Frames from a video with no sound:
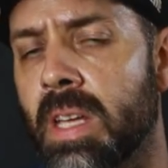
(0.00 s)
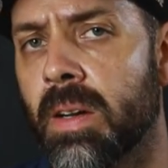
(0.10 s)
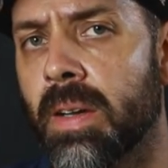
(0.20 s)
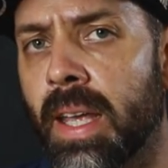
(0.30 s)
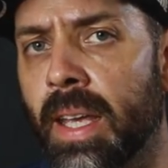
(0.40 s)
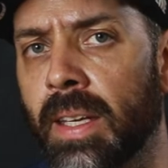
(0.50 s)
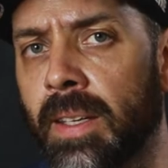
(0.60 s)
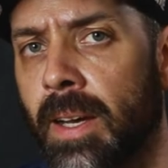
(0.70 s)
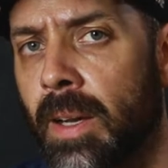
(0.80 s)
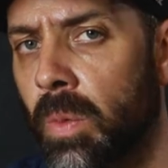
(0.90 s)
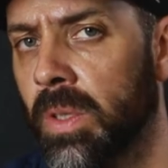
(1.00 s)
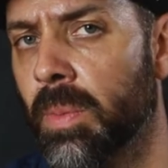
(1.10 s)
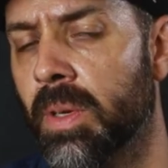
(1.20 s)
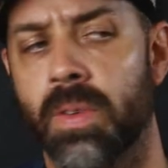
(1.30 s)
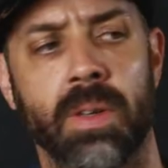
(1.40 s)
now and it was a
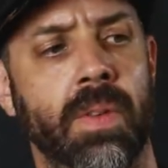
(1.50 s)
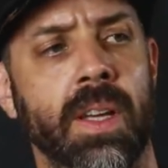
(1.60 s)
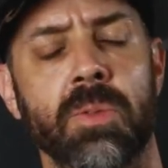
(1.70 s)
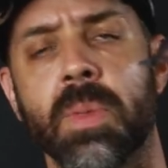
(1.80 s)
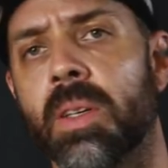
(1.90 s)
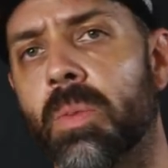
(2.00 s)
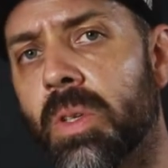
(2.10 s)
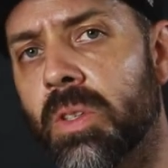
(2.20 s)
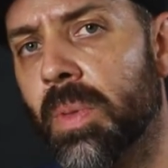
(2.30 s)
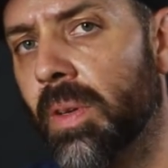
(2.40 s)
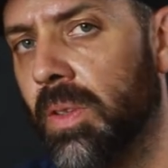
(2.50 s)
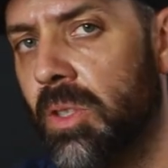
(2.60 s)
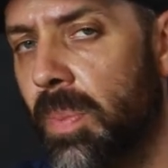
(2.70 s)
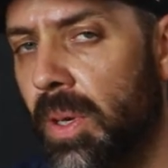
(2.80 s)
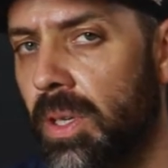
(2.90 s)
bit of an investment, was a bit of a
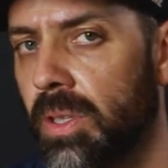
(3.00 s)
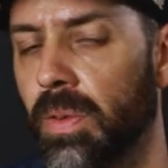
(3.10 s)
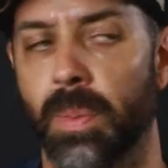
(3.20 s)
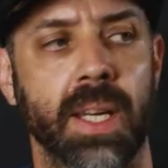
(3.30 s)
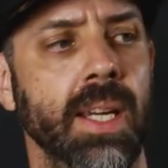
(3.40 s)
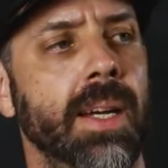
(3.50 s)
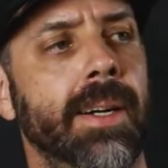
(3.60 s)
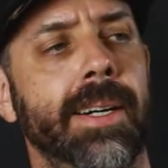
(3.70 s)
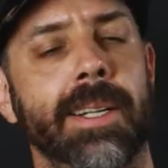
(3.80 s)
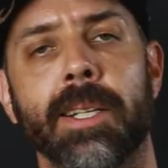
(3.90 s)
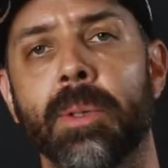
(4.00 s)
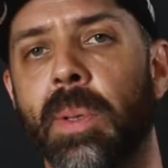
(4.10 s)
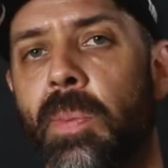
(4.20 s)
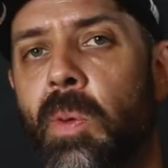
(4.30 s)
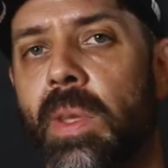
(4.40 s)
splurge for me, a little
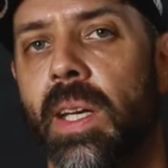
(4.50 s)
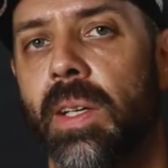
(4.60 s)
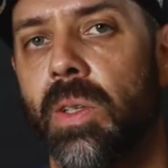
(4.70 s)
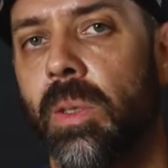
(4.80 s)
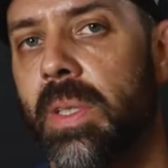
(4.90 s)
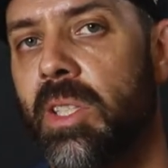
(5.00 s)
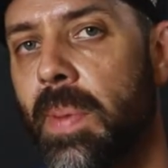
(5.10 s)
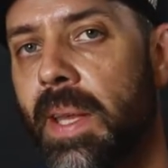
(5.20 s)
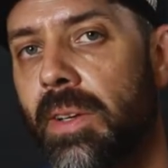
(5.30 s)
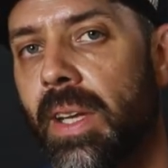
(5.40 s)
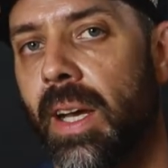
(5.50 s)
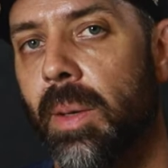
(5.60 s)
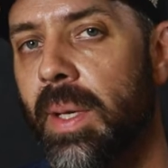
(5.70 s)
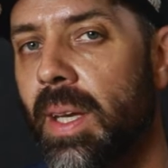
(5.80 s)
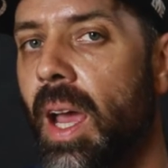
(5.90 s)
bit more than I'd normally spend on a
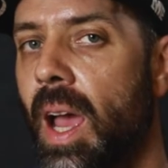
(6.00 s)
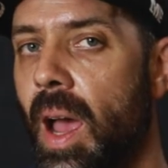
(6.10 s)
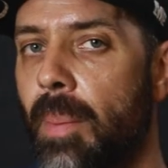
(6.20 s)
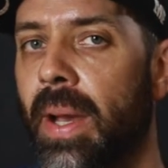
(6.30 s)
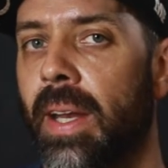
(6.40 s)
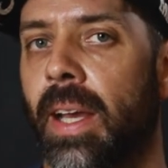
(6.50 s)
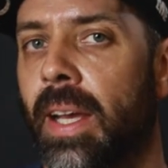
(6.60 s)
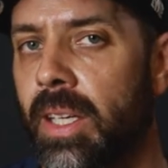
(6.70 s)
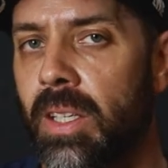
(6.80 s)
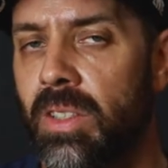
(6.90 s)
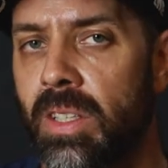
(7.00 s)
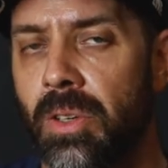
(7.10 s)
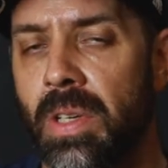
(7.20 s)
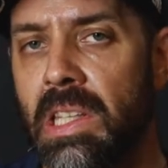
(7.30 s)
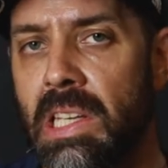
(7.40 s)
helmet. But
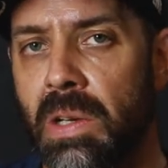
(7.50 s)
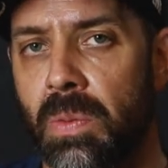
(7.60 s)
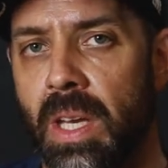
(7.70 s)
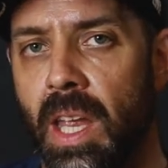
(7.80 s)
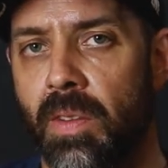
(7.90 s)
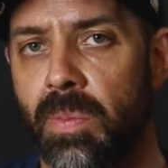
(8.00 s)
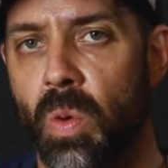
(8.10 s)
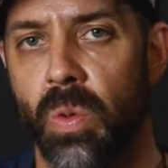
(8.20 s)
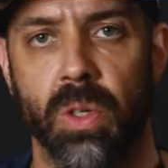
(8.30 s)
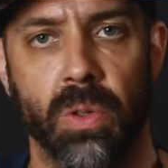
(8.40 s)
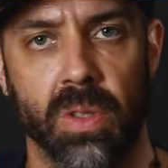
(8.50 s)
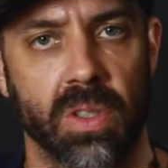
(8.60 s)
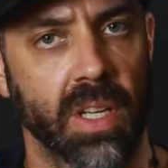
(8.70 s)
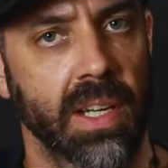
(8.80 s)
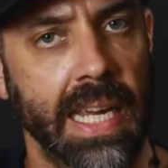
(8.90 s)
considering that we have more
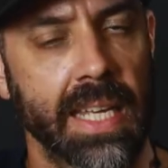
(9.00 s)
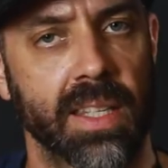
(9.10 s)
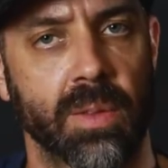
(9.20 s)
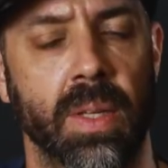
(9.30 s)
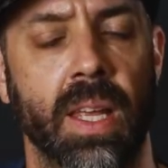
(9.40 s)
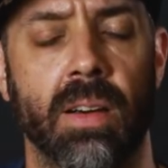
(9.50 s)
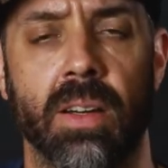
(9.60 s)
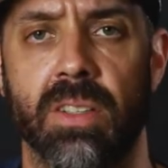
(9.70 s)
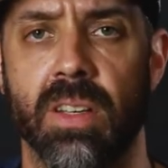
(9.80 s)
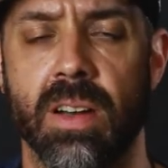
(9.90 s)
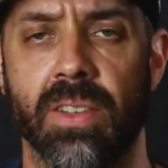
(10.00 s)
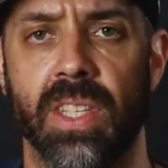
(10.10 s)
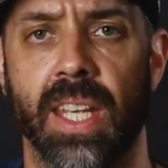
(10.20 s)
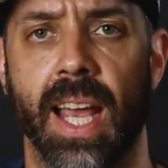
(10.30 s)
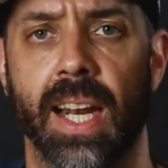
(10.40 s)
neurons in our head than when there are stars
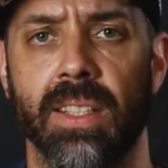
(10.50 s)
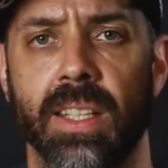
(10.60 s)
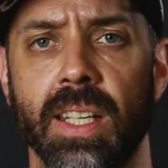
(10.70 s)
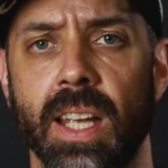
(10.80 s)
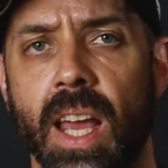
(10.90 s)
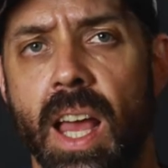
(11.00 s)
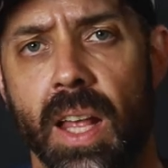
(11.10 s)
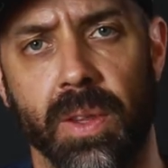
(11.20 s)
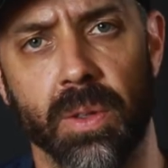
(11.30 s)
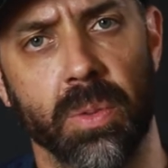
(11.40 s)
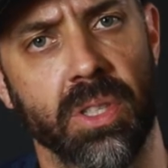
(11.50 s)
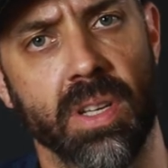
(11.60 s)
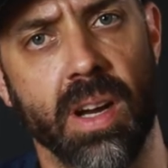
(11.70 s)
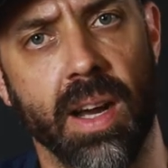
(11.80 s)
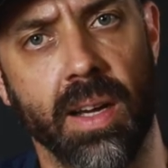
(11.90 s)
in the galaxy, I thought it was
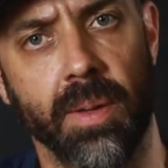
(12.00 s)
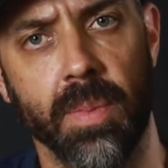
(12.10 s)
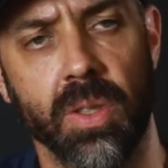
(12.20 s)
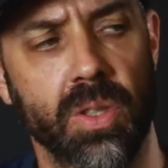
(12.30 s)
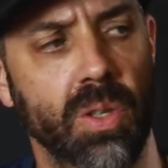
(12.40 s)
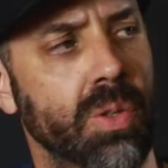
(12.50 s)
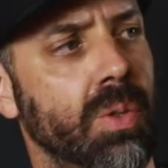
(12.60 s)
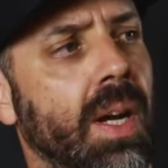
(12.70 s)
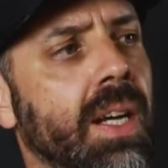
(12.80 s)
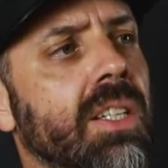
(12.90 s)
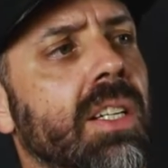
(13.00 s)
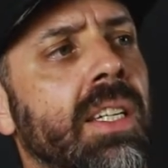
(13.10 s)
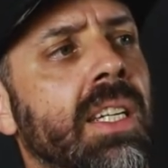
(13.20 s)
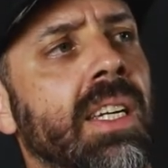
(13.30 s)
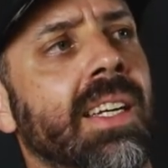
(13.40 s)
time to
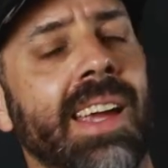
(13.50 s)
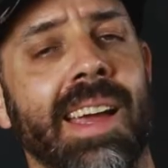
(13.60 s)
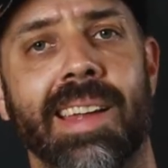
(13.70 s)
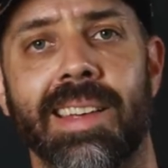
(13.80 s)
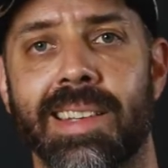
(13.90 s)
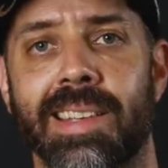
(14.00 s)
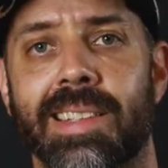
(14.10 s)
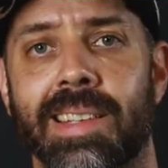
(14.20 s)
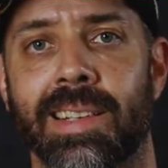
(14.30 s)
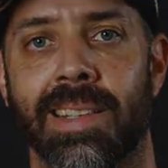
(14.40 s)
actually get a decent